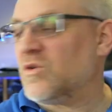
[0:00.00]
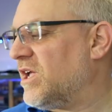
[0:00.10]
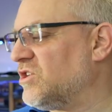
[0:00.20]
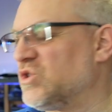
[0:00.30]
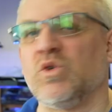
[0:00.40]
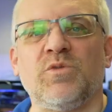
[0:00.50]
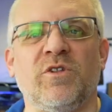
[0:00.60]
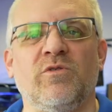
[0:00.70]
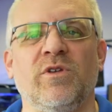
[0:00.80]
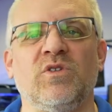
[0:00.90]
can choose
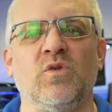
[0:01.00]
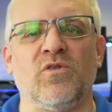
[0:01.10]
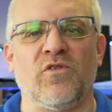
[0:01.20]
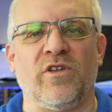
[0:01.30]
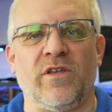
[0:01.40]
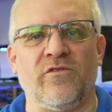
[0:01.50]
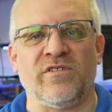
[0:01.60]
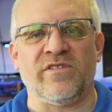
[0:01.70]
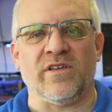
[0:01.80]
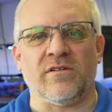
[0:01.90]
between two, three
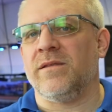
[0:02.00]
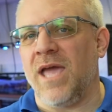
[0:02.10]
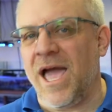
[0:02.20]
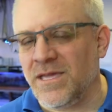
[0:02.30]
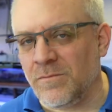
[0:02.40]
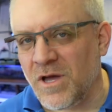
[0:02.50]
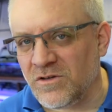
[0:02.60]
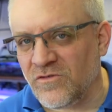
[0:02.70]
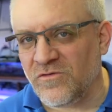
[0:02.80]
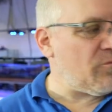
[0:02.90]
different things. The high
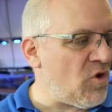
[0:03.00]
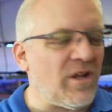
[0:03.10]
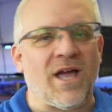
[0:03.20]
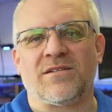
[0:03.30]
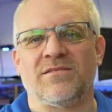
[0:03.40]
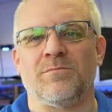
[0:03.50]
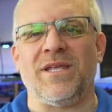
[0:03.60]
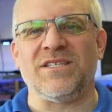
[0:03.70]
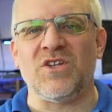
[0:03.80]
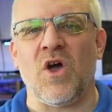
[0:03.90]
amount of products
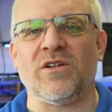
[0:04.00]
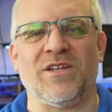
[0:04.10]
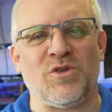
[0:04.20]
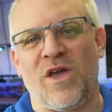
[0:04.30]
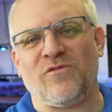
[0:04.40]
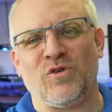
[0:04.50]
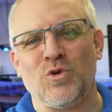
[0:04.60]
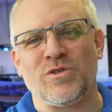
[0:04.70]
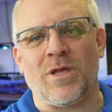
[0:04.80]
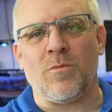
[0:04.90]
means not that you have to
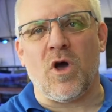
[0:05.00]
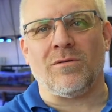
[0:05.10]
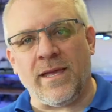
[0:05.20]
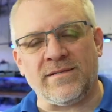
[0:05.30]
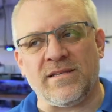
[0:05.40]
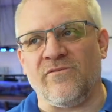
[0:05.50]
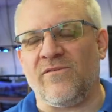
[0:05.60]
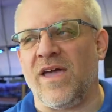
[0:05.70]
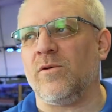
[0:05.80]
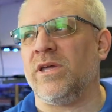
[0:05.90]
use them all. It's a
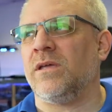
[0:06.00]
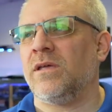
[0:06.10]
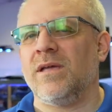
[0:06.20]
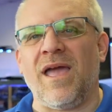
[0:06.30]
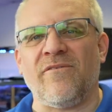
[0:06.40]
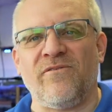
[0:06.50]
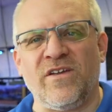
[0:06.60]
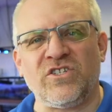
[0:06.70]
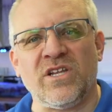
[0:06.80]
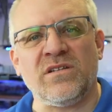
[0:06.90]
very
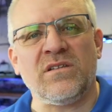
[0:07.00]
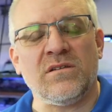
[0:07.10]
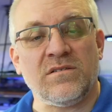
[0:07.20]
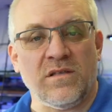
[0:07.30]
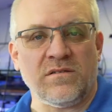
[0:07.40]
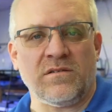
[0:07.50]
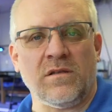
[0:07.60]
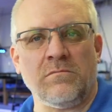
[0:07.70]
efficient system,